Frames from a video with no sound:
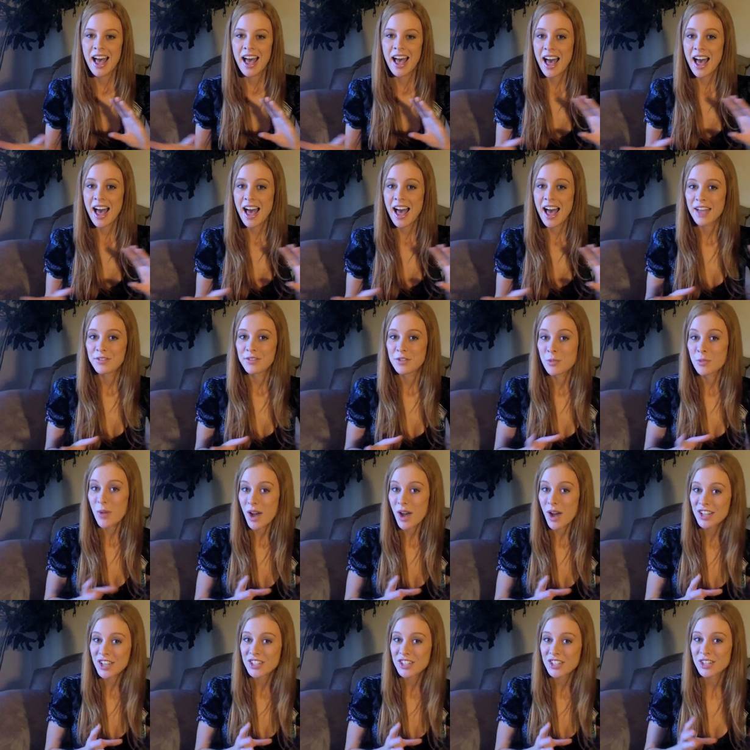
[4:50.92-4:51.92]
Uh, if you
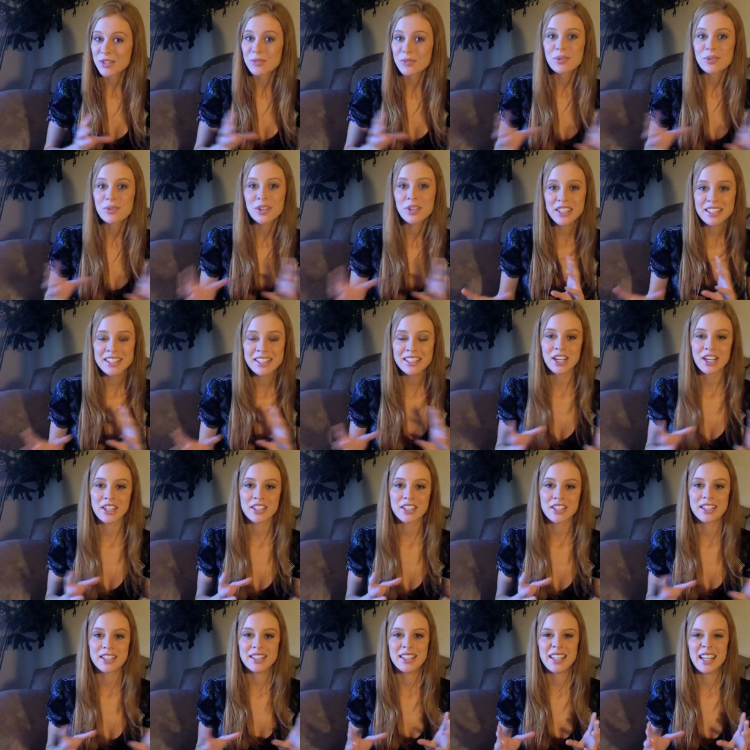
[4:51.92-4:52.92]
watch it, you really start
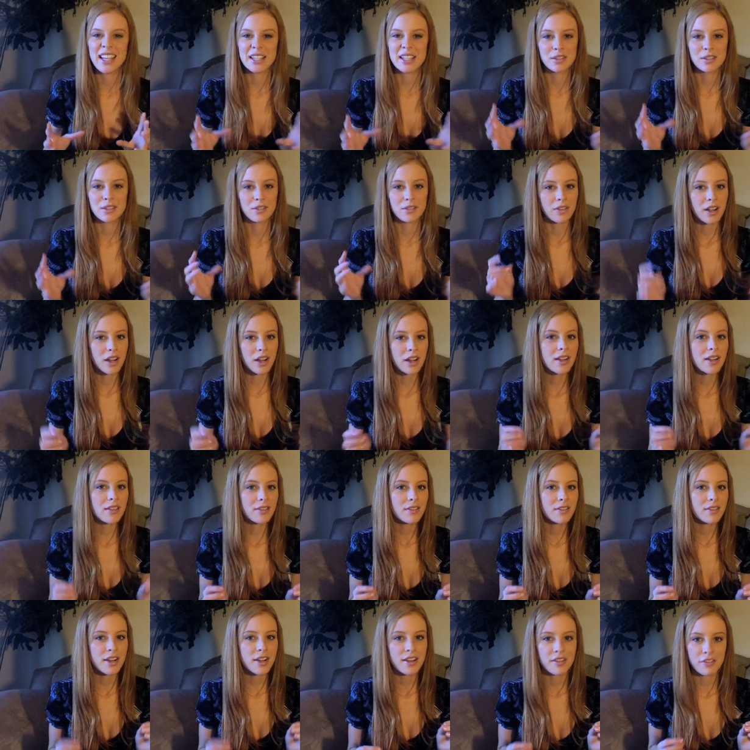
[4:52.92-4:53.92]
to see. It's very,
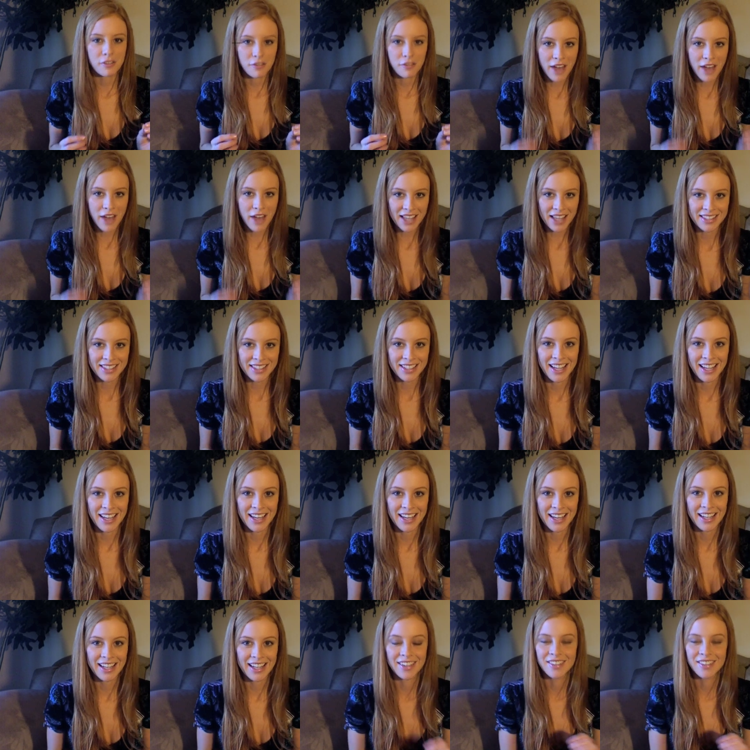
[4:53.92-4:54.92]
very
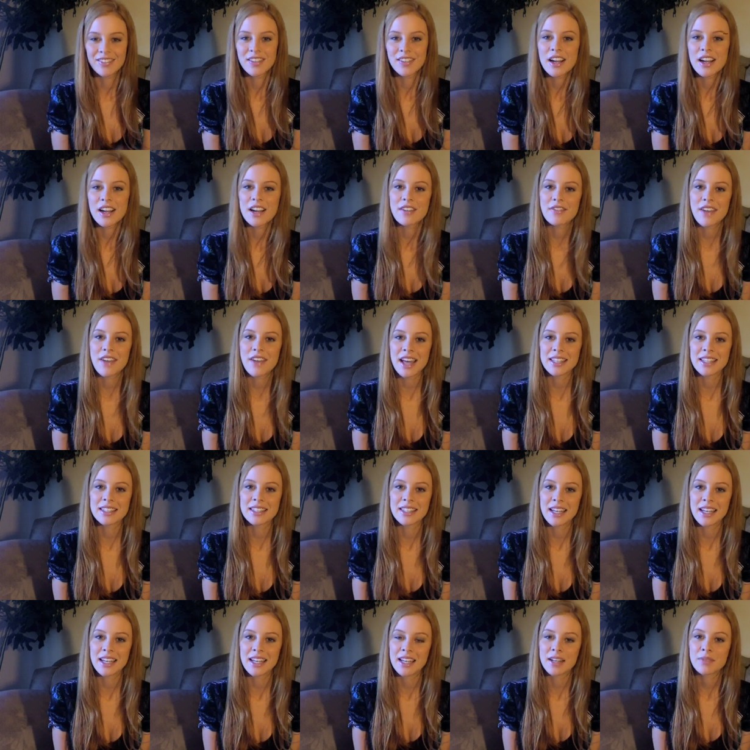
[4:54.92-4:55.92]
fascinating. Very
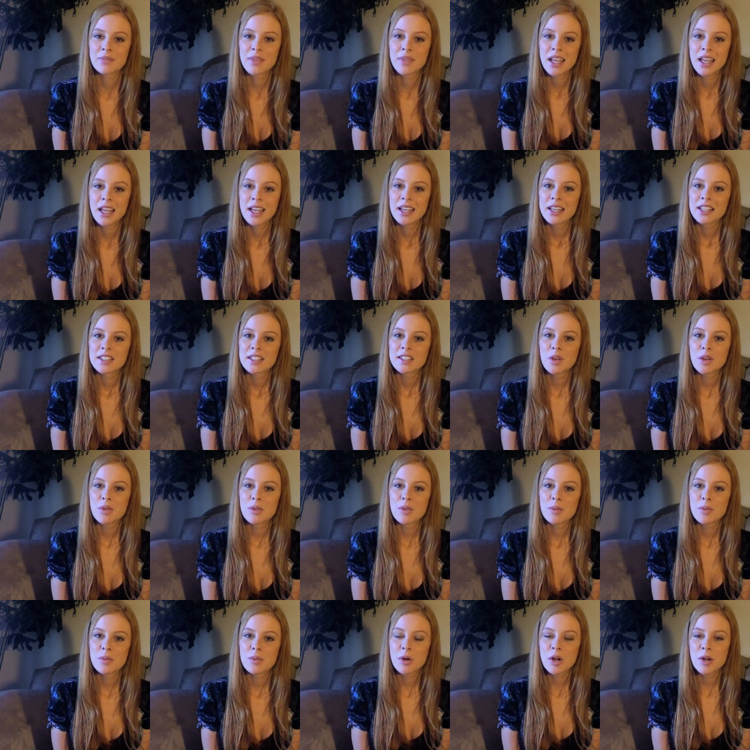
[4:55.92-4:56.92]
fascinating. So
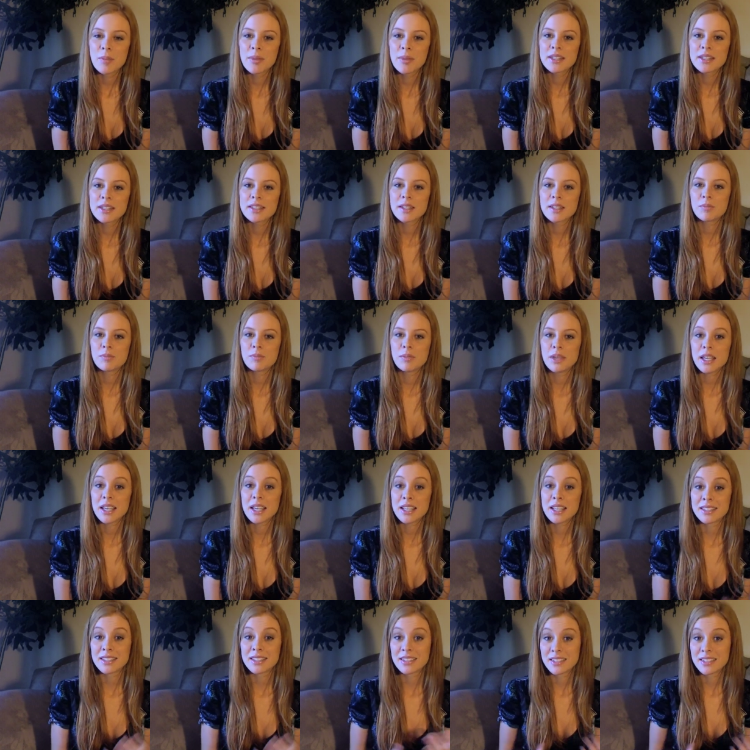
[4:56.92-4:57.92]
the purpose of being
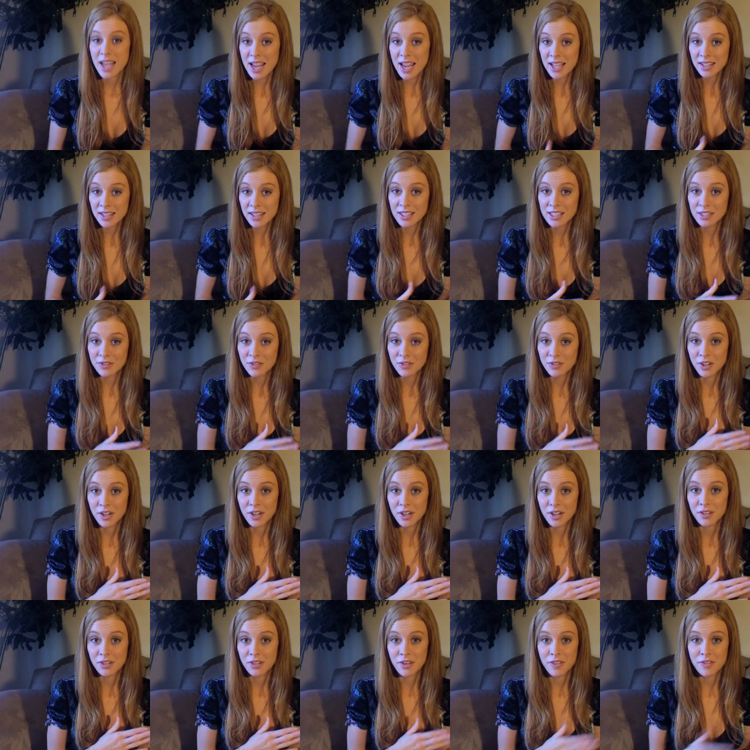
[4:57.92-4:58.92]
in silence
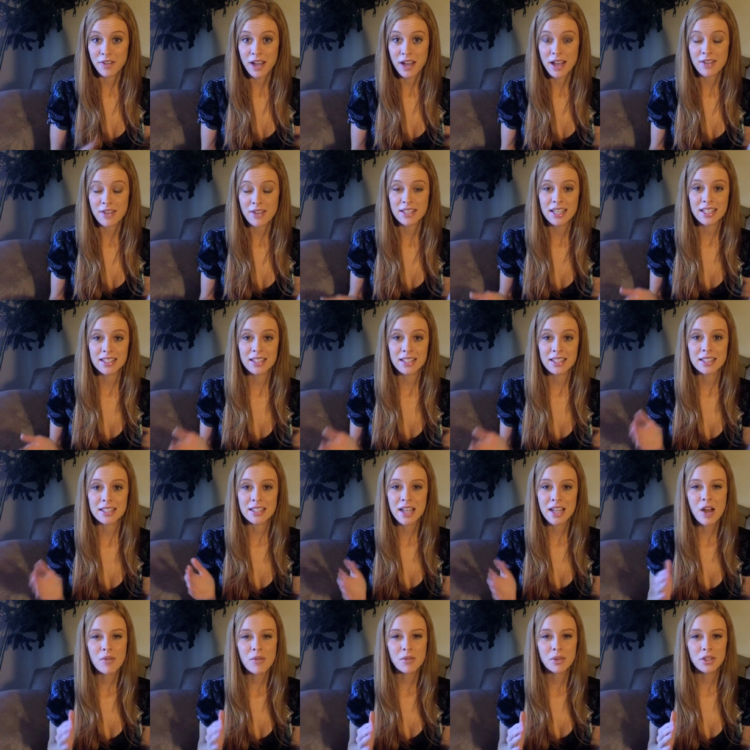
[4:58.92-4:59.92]
for, for five days is
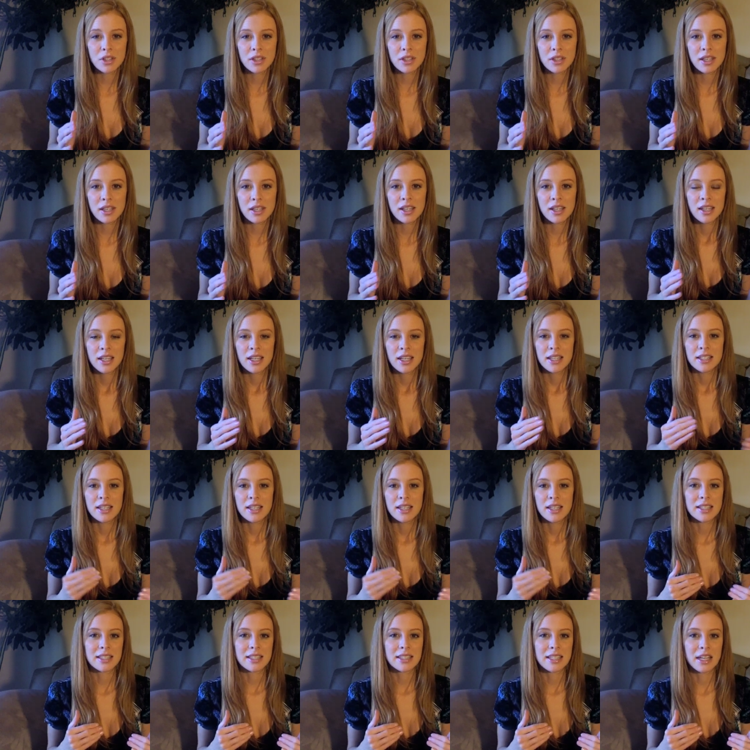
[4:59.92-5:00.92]
not really
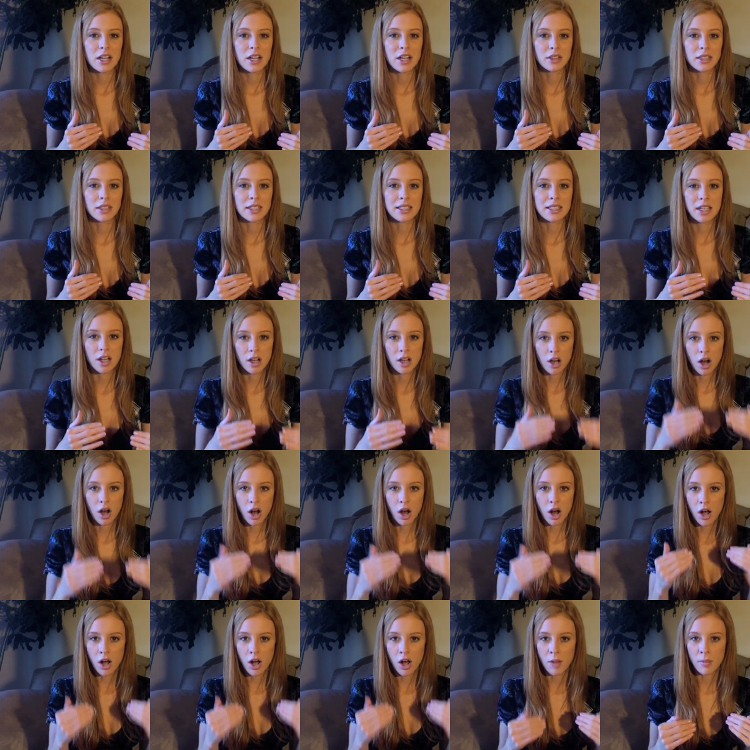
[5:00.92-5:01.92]
necessarily to
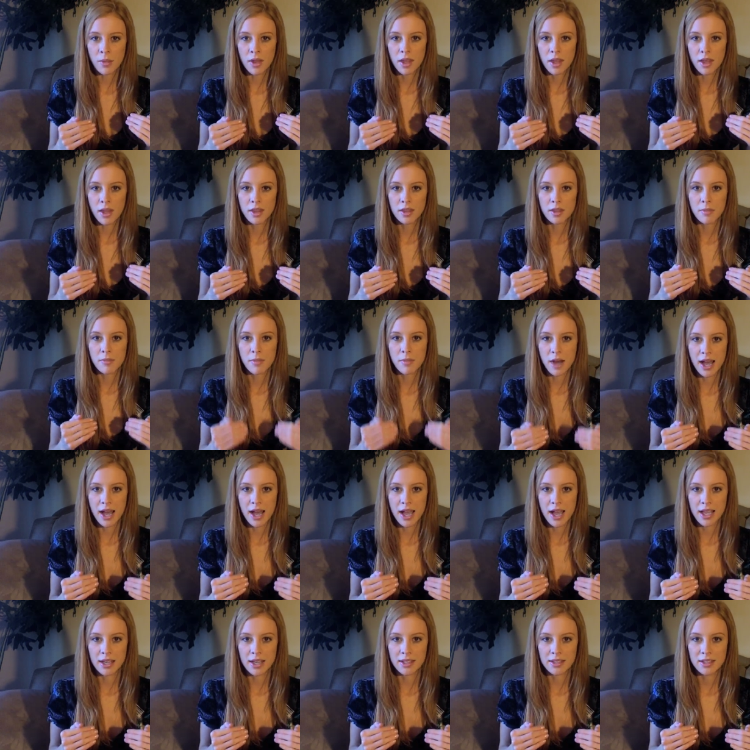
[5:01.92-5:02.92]
calm the
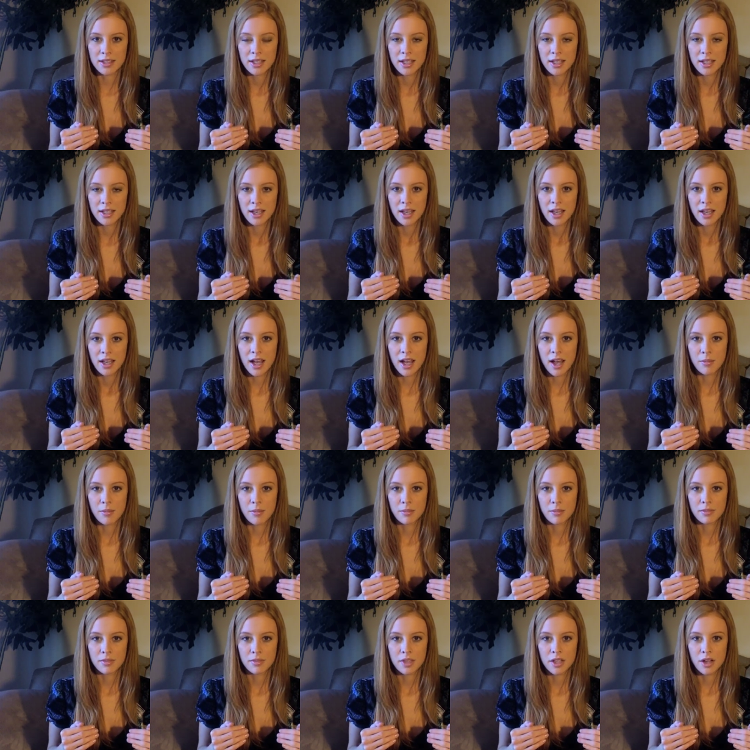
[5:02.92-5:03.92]
mind, um,
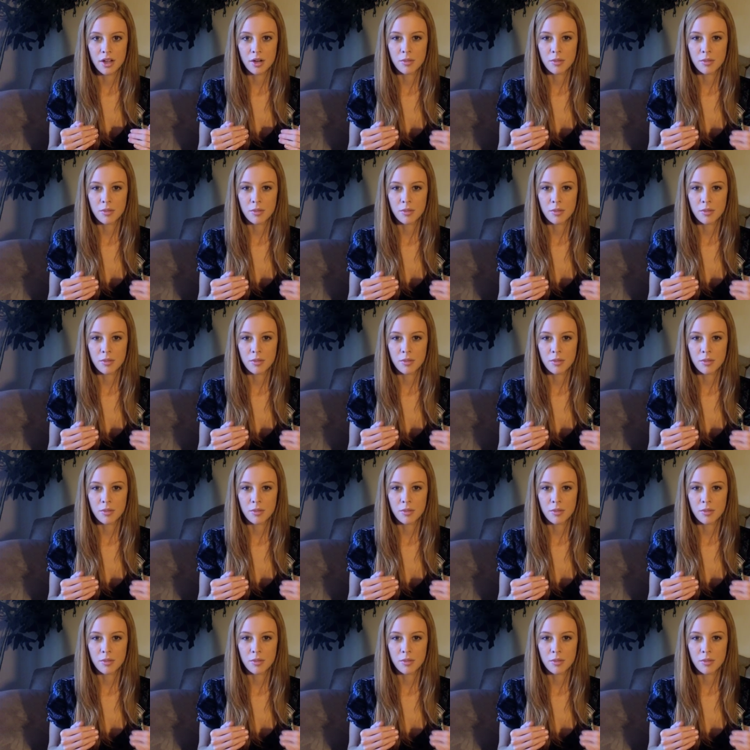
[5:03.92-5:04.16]
you know, or